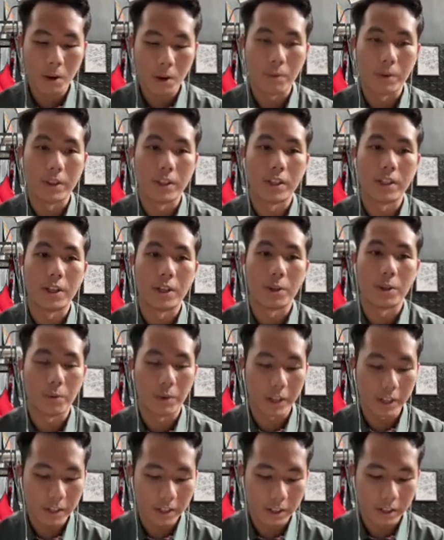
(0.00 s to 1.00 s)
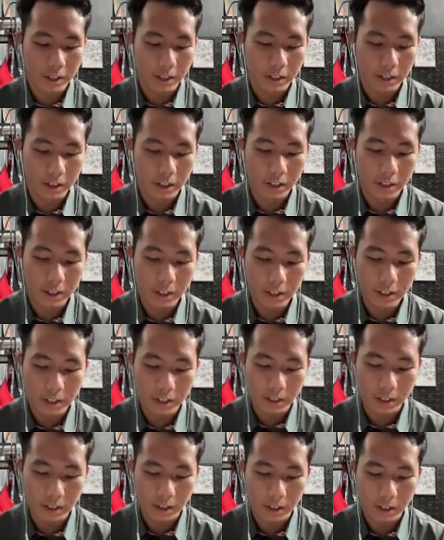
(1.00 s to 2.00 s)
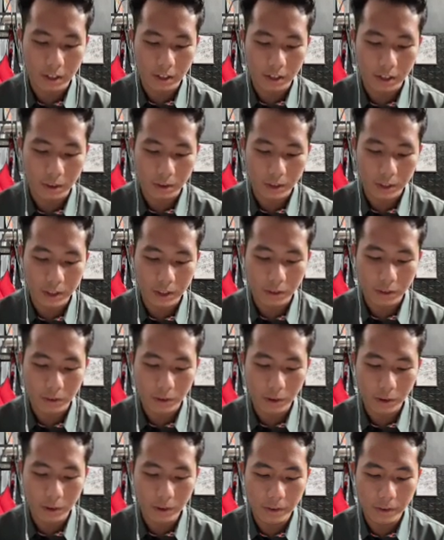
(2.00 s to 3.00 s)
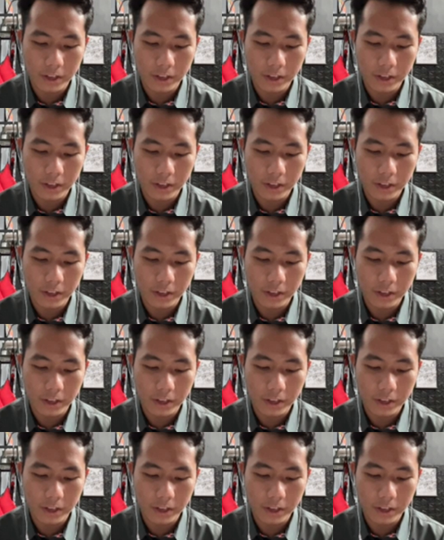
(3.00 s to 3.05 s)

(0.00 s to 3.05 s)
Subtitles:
which is the question is question 4.